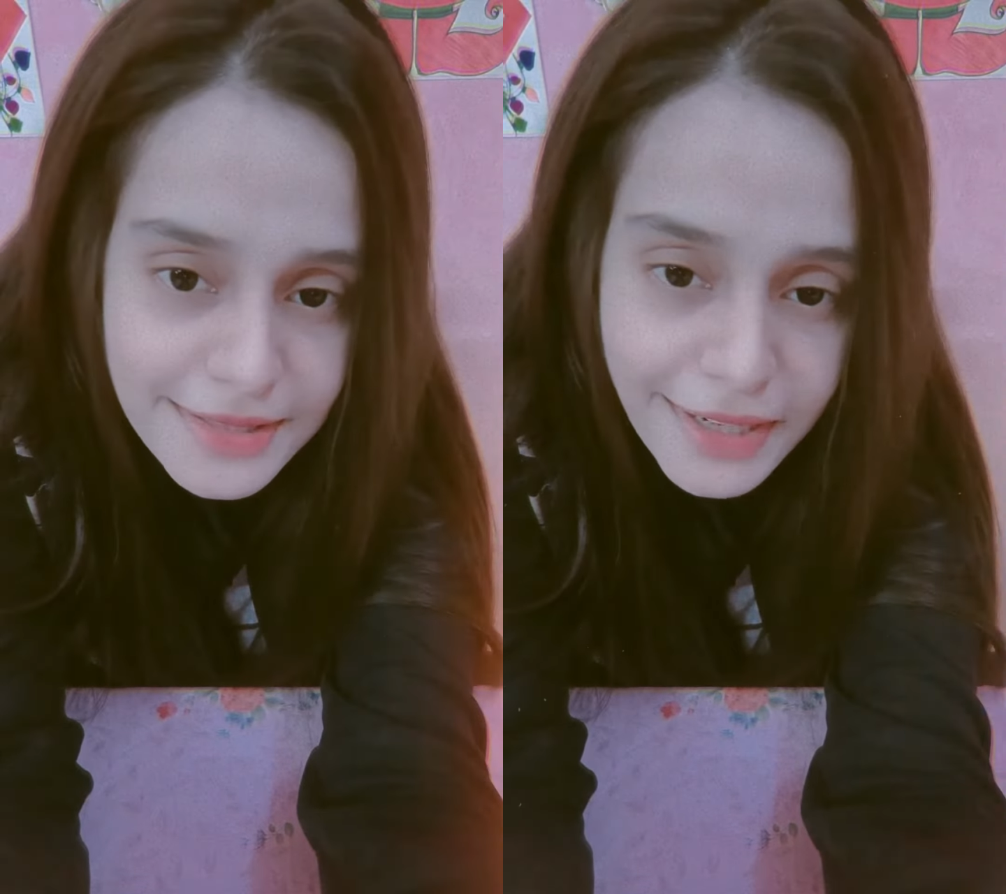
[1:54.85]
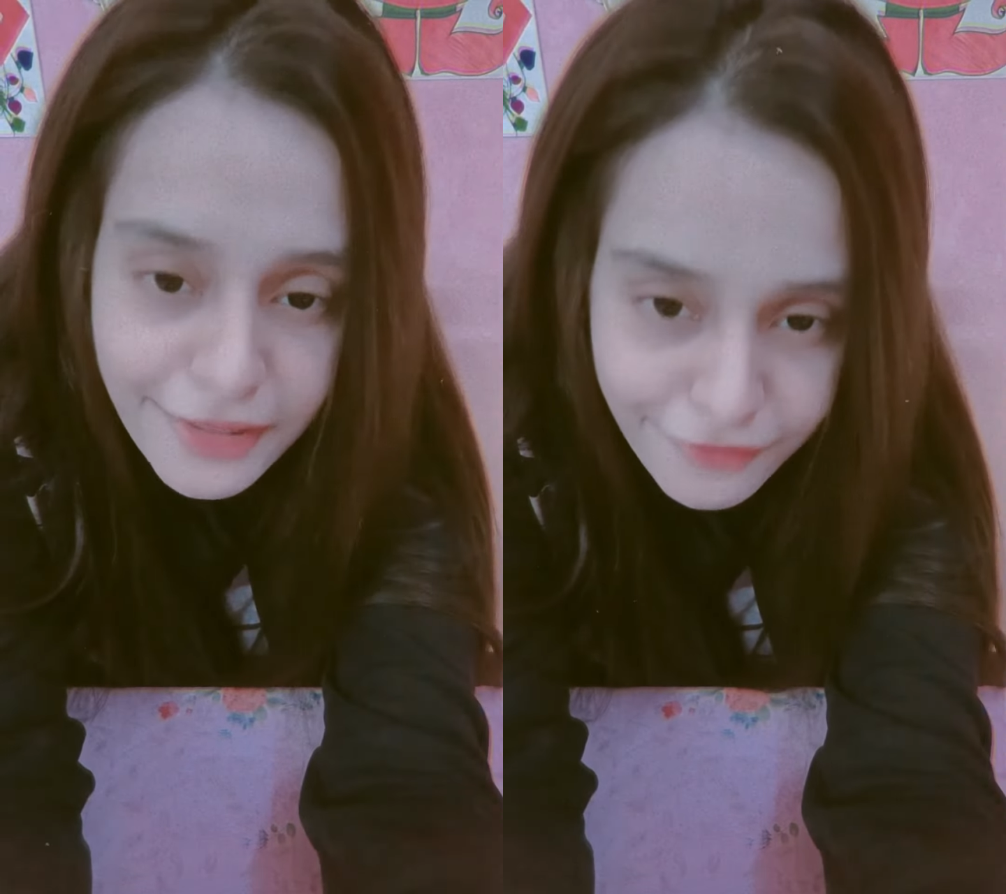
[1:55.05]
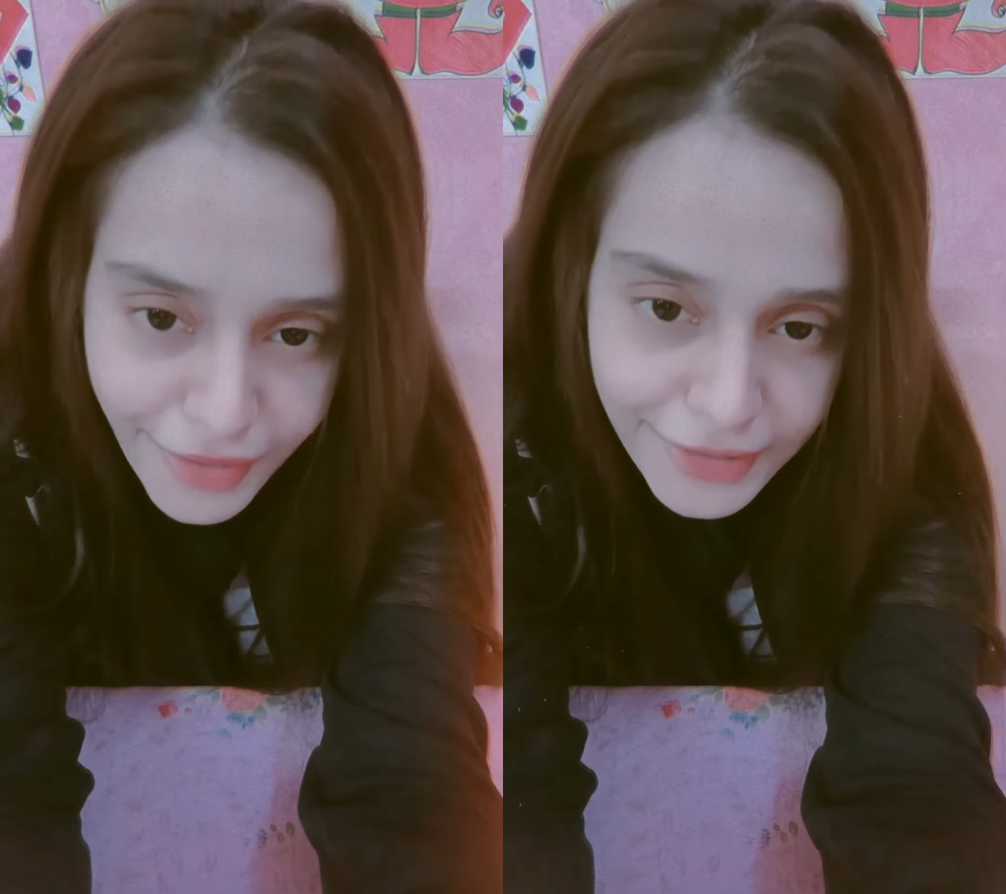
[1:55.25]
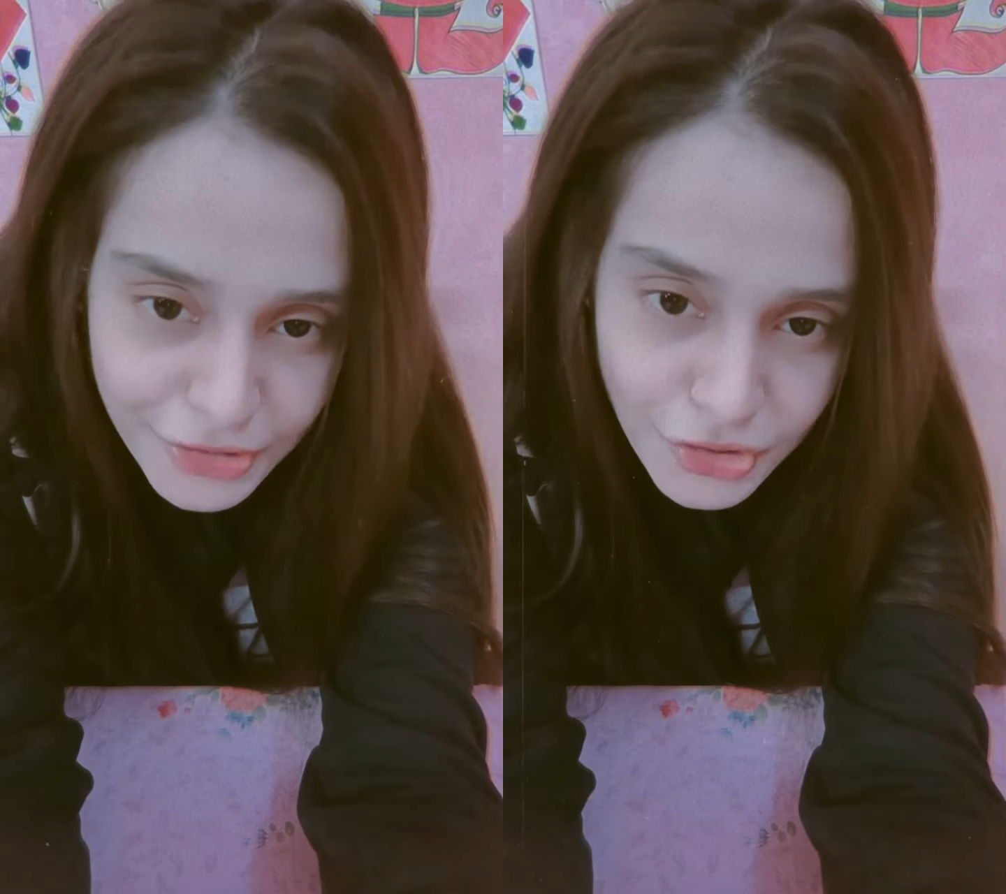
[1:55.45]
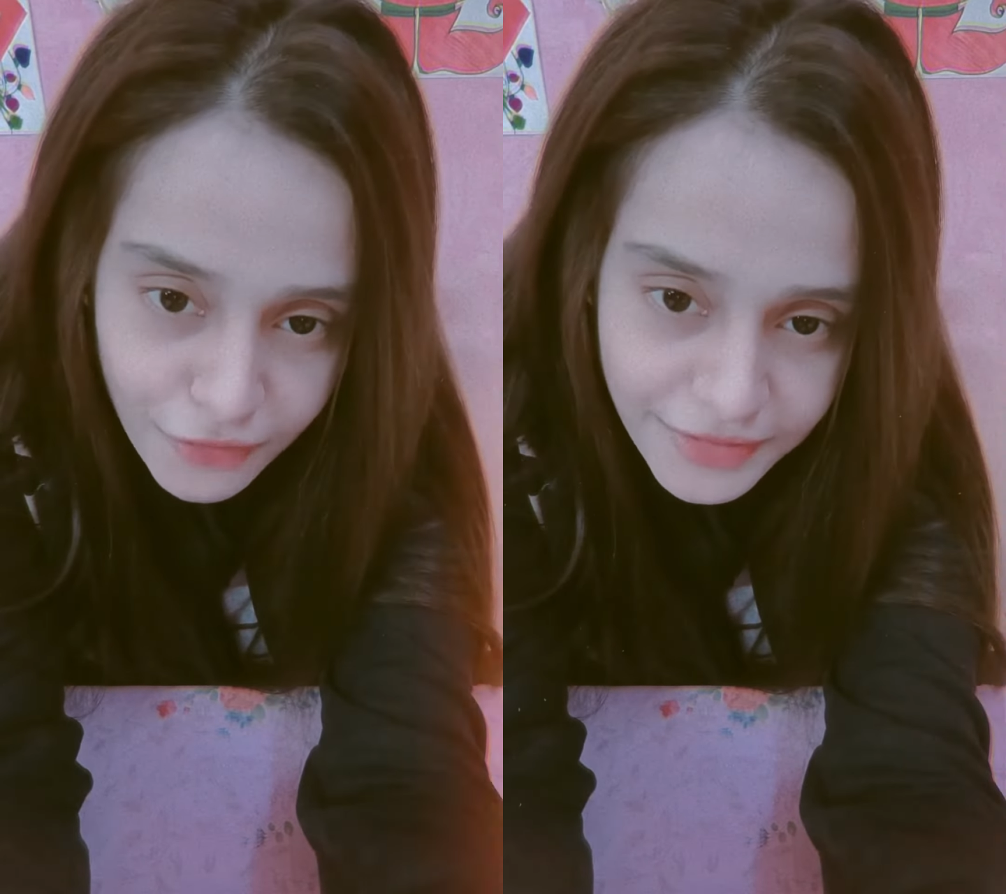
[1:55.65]
take
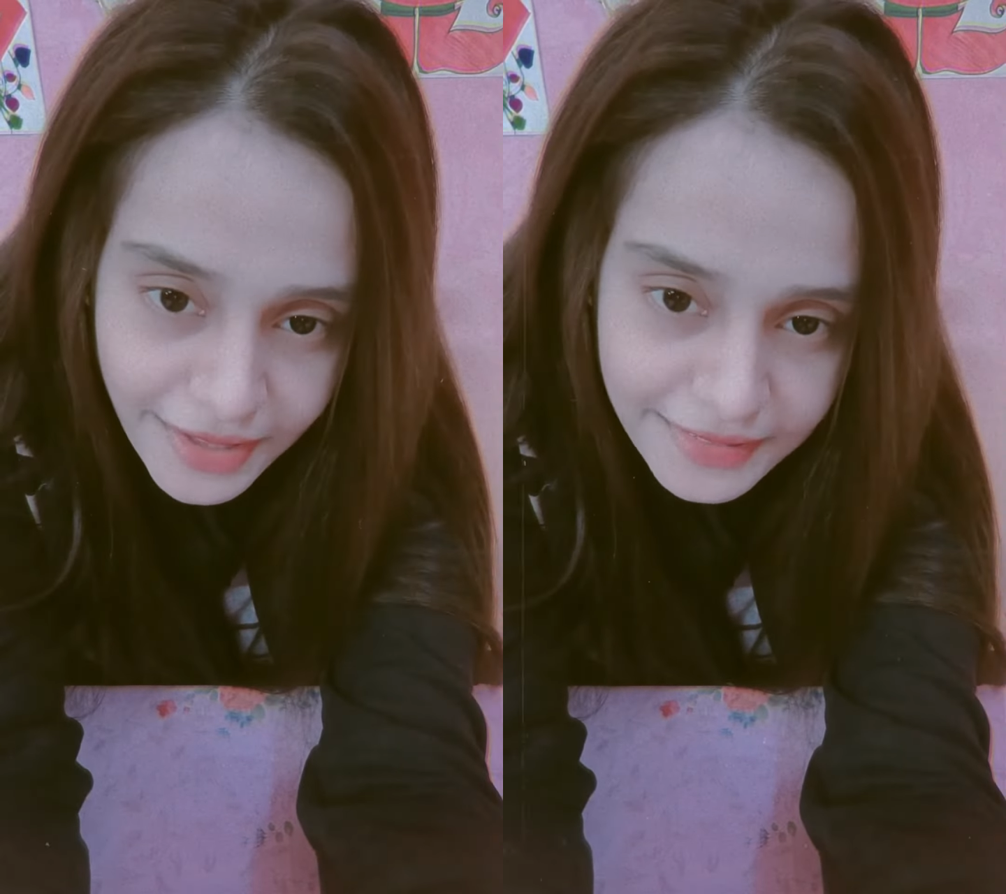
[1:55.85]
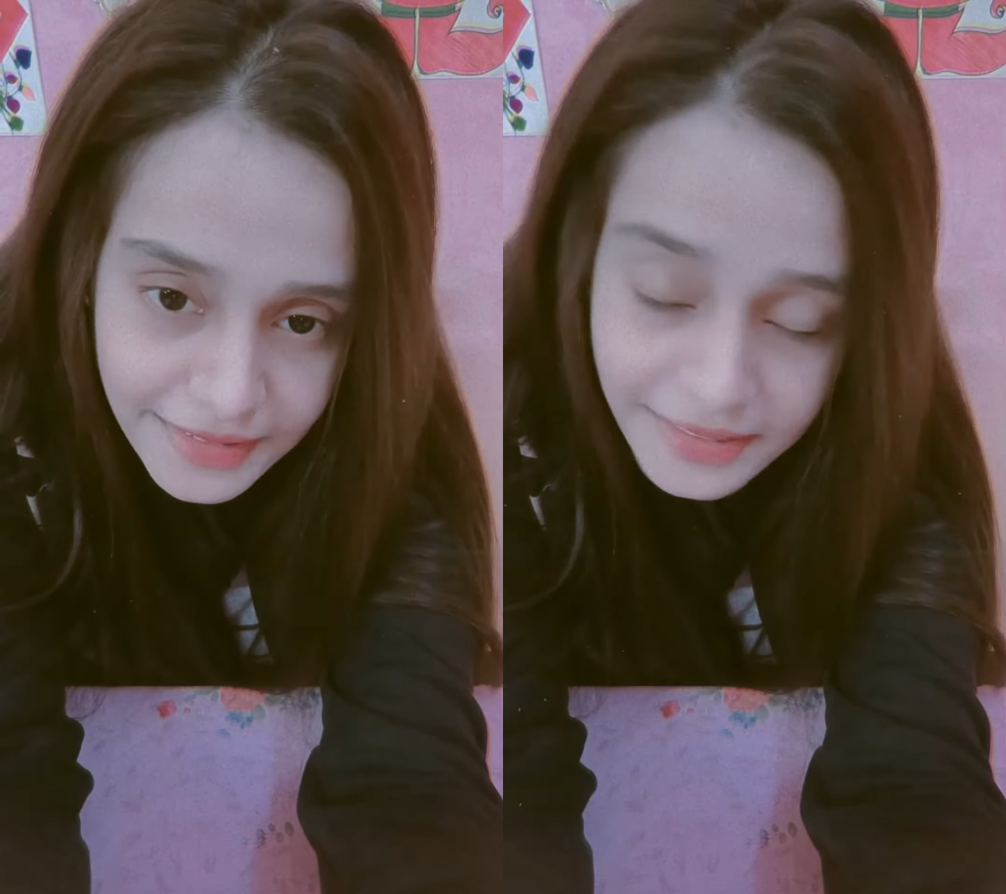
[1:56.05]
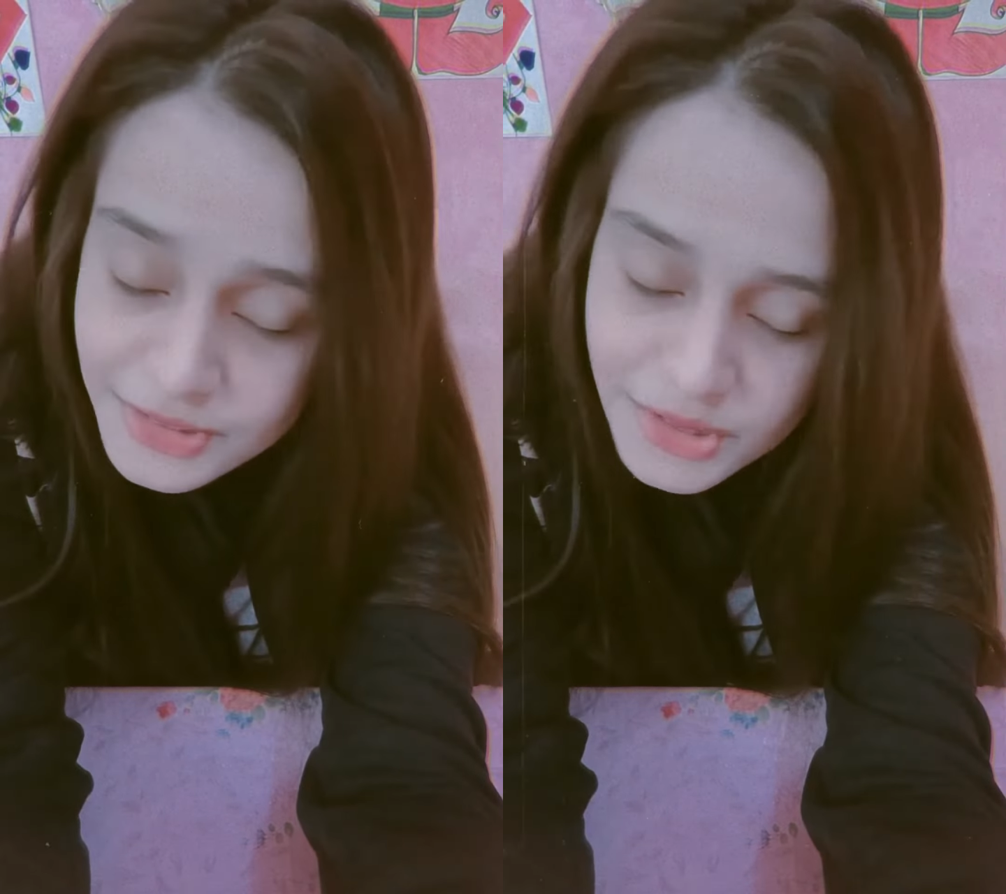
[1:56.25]
advantage of that thing.